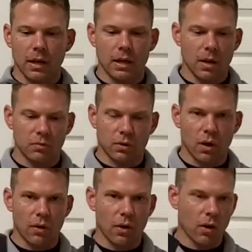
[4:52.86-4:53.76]
and it comes
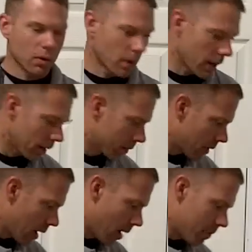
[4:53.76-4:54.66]
with all the hardware,
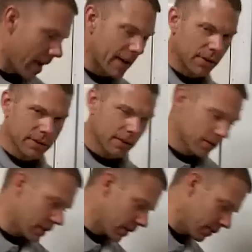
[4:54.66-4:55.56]
uh, batteries,
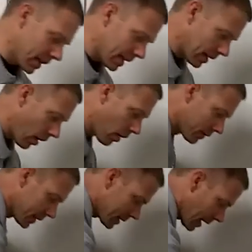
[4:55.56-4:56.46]
everything you need in all
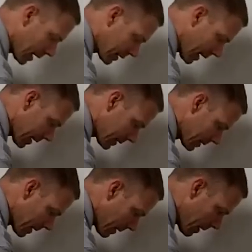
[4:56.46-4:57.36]
of these
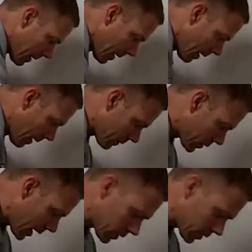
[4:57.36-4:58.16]
contacts. Um, so